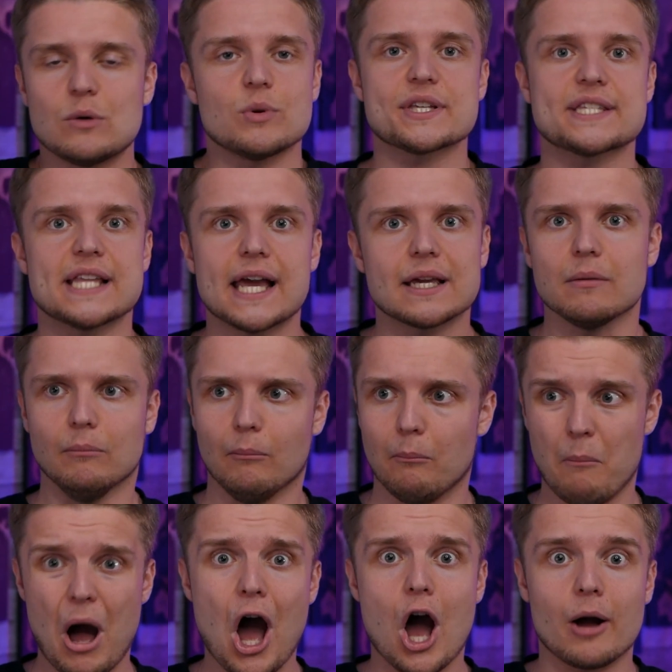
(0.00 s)
was like,
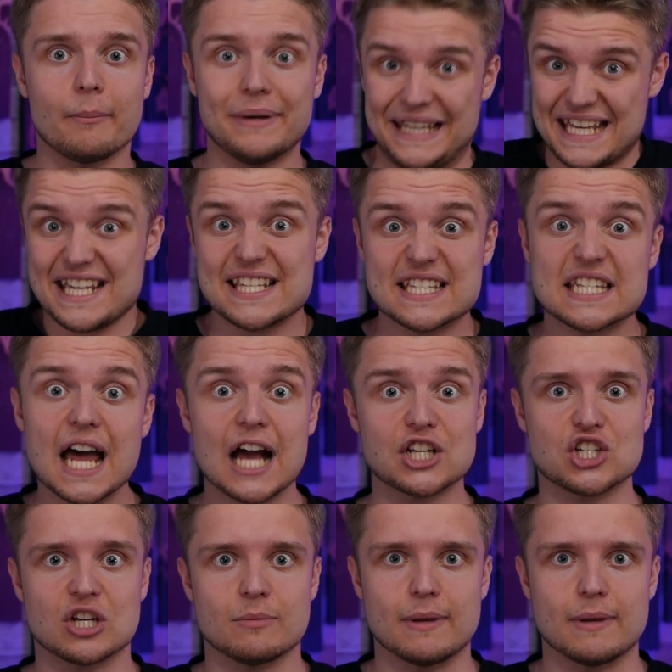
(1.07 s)
Mom, he's touching